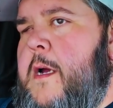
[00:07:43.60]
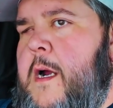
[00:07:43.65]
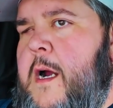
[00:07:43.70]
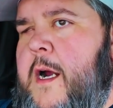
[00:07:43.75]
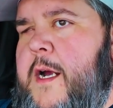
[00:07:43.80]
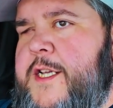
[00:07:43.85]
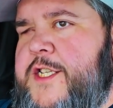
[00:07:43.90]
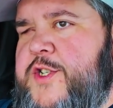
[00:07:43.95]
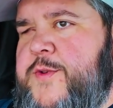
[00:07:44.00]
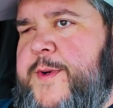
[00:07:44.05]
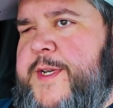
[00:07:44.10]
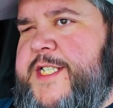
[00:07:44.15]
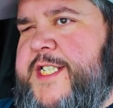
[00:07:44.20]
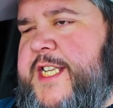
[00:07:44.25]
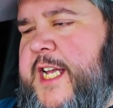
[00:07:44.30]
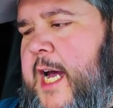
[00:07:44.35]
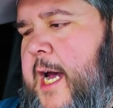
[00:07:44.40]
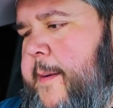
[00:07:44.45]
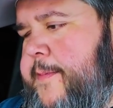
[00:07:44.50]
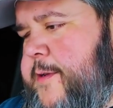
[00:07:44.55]
All right, so we
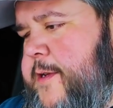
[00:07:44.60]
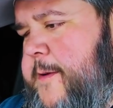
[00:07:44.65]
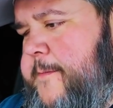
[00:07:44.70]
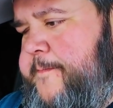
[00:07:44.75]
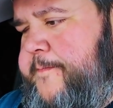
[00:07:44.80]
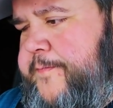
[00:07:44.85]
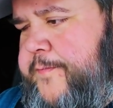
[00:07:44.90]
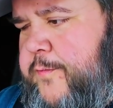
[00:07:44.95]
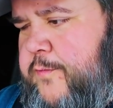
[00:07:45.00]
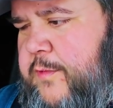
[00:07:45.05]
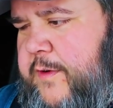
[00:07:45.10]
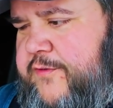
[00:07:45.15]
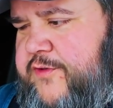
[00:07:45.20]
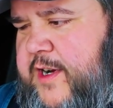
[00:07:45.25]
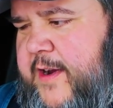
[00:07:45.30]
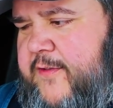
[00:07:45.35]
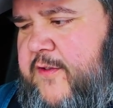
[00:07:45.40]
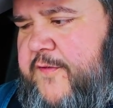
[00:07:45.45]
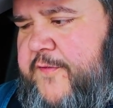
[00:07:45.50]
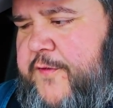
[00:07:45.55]
stopped. We've
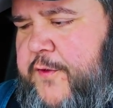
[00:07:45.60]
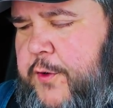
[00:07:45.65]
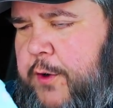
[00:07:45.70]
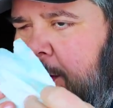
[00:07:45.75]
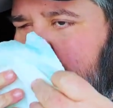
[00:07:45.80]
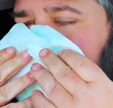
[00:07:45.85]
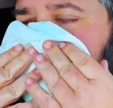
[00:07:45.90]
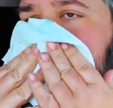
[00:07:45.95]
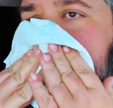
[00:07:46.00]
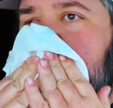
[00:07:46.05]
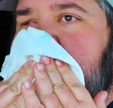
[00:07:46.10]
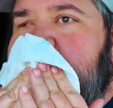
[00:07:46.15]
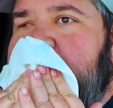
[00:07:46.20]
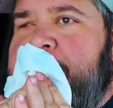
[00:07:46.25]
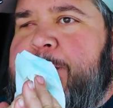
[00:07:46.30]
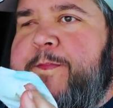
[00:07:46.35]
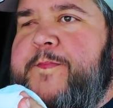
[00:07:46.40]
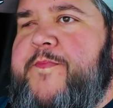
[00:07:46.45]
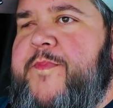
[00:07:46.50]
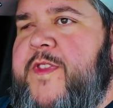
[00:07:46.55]
driven for
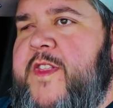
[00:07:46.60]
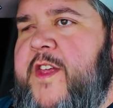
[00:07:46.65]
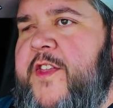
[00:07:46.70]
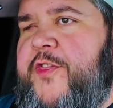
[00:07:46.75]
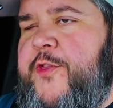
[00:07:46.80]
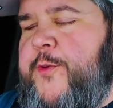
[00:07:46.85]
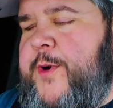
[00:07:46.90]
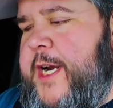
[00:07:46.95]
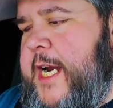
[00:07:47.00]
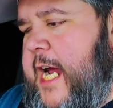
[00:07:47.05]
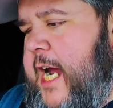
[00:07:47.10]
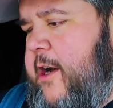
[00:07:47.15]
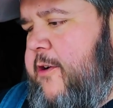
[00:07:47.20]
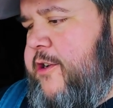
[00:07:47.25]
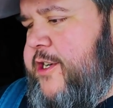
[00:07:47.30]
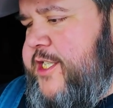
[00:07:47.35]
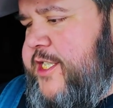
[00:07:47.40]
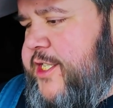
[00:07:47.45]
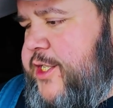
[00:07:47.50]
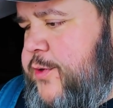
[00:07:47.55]
3
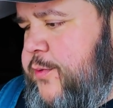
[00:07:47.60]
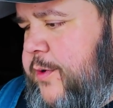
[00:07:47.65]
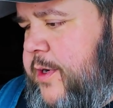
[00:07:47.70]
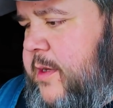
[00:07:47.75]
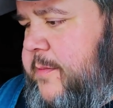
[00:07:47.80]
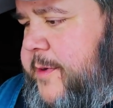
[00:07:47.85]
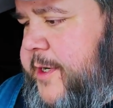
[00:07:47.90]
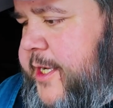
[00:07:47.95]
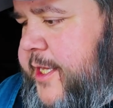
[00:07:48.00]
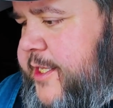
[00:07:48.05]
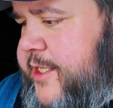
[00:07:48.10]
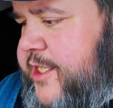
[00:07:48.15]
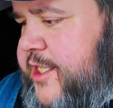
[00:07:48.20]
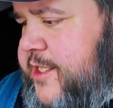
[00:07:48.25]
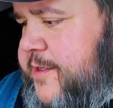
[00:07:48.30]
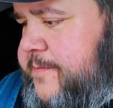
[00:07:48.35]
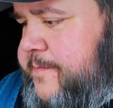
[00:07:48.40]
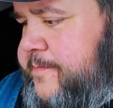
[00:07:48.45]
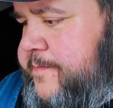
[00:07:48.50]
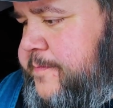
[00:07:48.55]
hours and 20
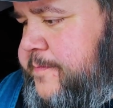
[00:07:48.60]
minutes.